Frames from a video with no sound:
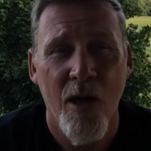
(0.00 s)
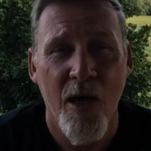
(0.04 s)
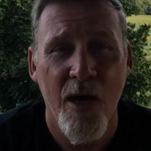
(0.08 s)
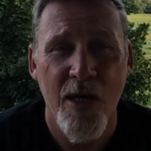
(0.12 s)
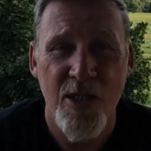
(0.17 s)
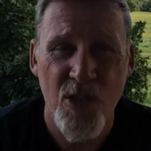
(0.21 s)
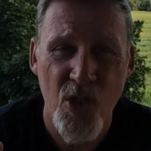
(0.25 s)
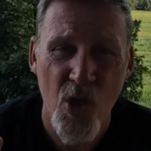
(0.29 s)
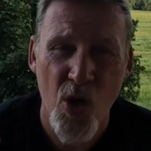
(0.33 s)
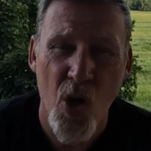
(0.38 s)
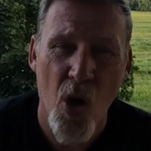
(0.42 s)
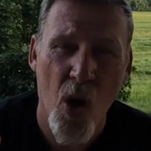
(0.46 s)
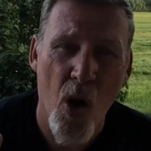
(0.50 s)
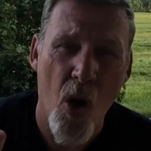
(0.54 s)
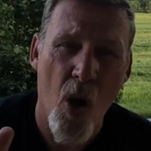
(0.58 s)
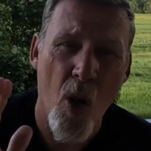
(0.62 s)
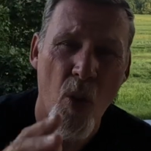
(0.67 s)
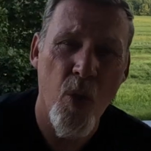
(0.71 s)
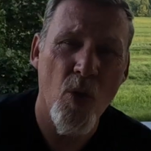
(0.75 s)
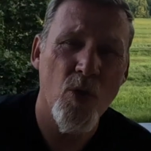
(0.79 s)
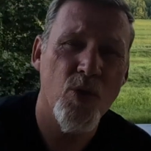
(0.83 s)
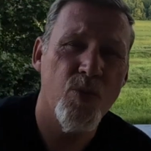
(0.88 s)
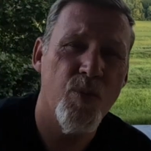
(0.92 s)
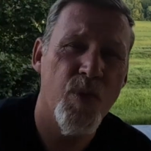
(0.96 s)
it took all
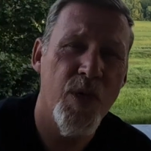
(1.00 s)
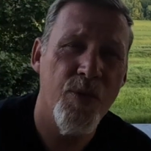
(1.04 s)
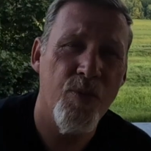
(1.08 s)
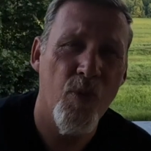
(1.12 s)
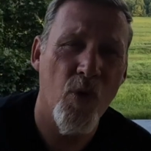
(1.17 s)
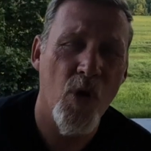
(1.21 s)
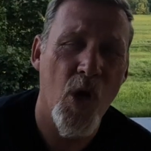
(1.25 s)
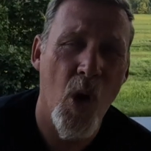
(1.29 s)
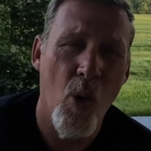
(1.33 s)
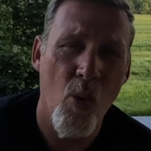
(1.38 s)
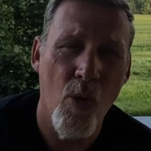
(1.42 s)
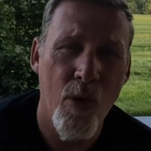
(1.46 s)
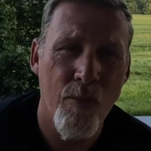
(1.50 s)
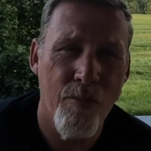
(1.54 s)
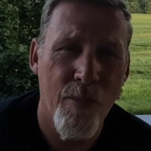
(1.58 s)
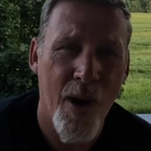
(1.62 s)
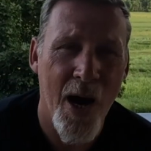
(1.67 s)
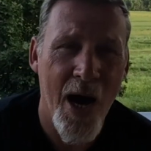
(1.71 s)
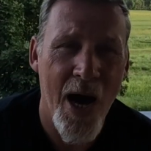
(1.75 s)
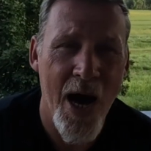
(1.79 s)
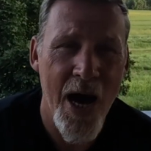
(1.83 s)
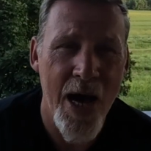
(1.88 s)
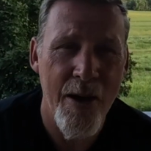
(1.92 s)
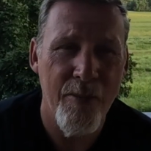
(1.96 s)
those people going
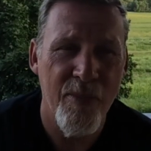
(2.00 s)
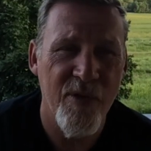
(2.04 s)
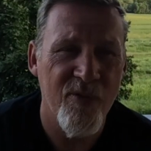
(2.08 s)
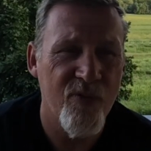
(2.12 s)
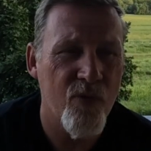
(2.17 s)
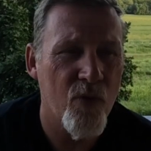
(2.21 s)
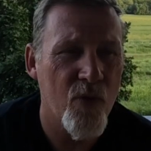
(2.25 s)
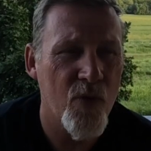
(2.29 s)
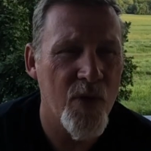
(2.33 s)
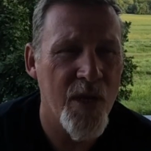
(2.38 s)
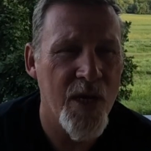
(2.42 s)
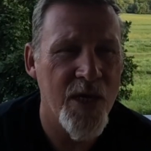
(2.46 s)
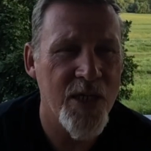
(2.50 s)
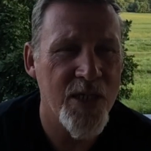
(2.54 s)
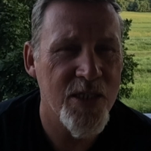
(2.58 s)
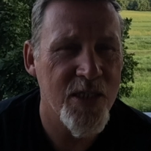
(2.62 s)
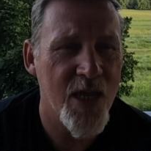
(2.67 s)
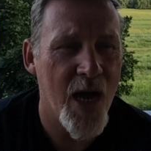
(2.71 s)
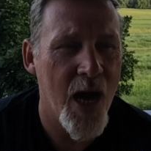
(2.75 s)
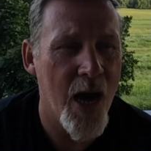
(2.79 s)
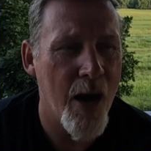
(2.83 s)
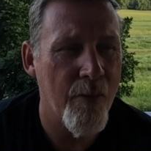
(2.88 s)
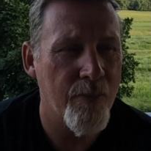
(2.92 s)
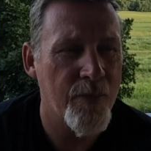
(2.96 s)
by before they
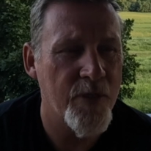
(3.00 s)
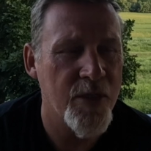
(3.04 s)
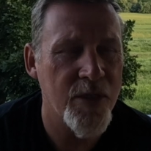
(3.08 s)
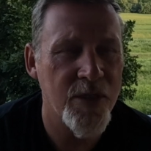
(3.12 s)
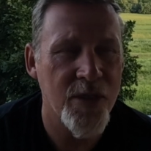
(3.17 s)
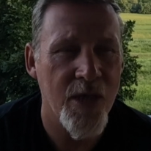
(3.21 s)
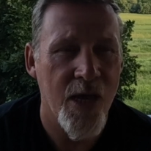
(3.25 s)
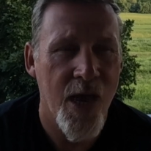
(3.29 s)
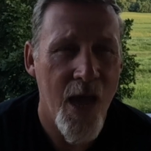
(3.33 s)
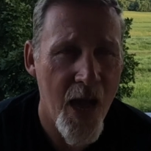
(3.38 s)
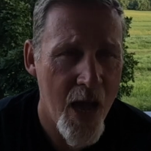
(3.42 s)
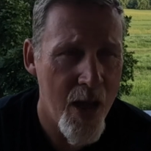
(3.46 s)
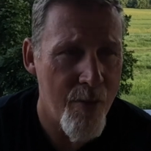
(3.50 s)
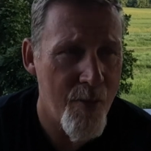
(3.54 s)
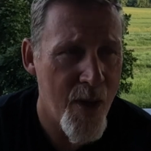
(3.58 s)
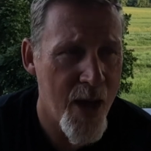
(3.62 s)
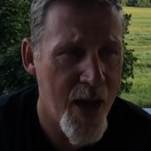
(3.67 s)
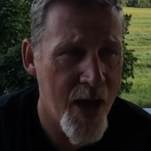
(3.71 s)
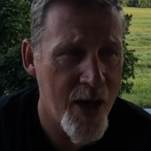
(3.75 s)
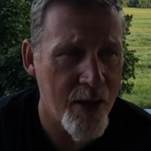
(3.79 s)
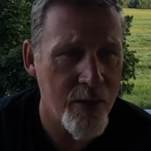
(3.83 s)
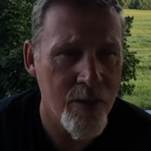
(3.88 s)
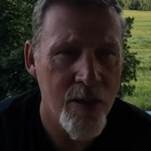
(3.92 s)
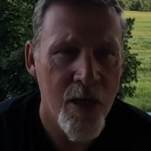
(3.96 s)
stopped to say, "Hey
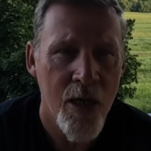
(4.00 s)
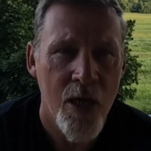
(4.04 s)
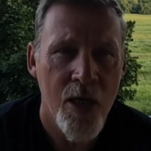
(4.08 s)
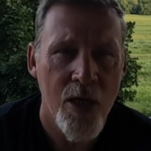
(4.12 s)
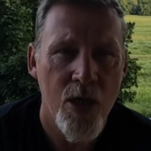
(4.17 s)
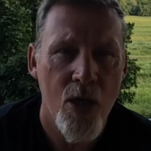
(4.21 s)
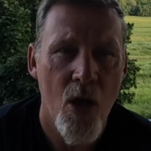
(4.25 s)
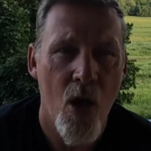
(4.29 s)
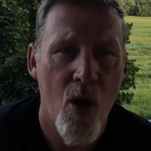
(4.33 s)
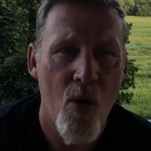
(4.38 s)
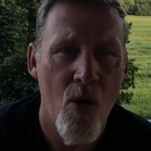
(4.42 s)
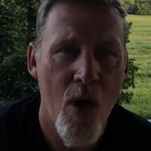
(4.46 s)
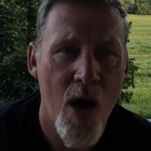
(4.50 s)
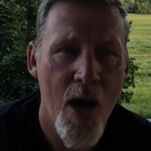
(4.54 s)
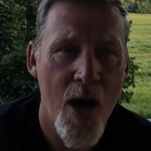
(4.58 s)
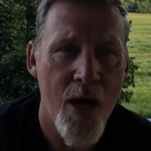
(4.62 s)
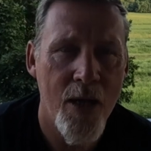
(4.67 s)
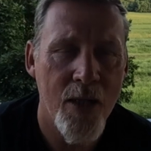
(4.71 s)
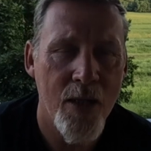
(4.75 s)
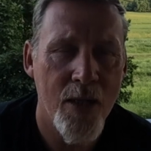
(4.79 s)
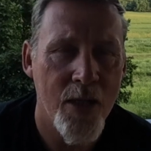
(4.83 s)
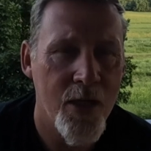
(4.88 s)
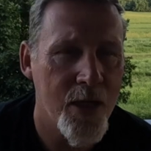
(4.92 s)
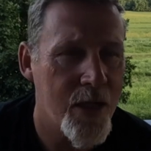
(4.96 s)
man, you all
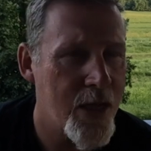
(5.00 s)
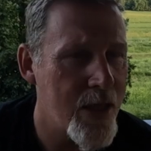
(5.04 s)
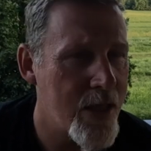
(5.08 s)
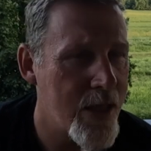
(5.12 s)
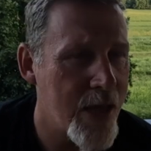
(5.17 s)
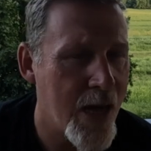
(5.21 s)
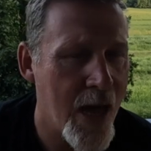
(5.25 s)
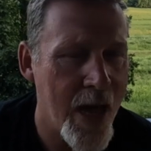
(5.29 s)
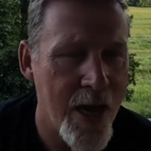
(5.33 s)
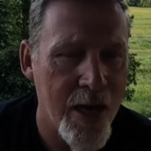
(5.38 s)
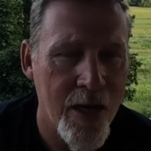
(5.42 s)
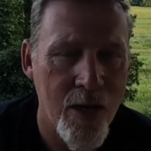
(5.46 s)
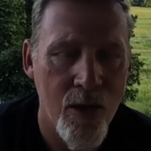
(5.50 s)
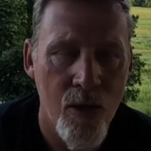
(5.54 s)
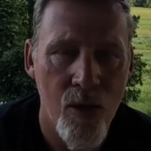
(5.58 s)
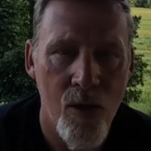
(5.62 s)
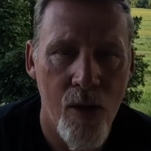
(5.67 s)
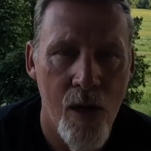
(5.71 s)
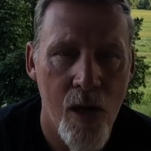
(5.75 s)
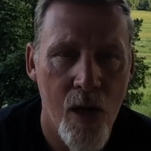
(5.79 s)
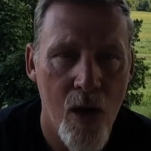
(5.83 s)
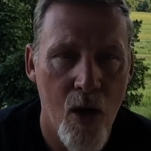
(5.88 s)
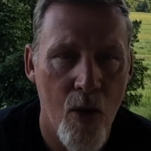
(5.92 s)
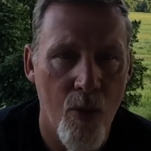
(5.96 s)
right? Anything I can do
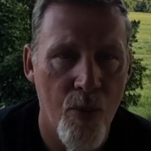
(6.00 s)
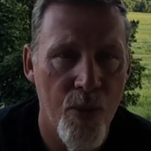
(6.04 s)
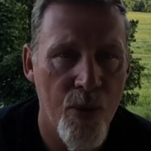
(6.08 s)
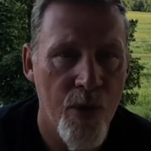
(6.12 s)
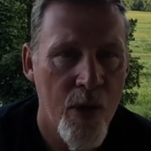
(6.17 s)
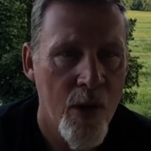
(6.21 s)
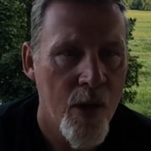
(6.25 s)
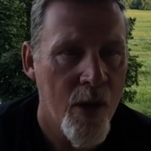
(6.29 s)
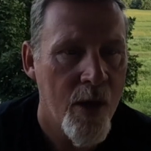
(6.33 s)
to help?"